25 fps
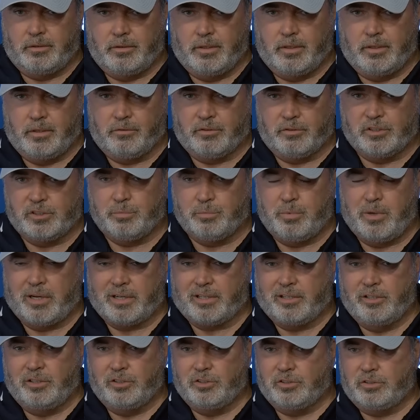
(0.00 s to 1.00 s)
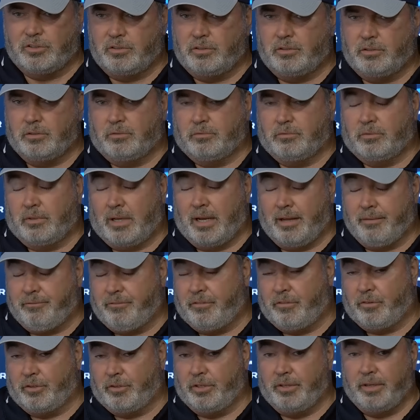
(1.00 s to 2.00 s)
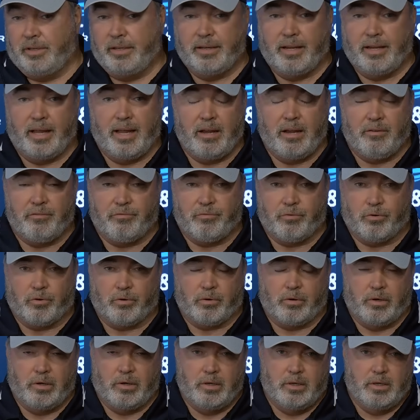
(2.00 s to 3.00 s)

in the respect that I feel you need to have for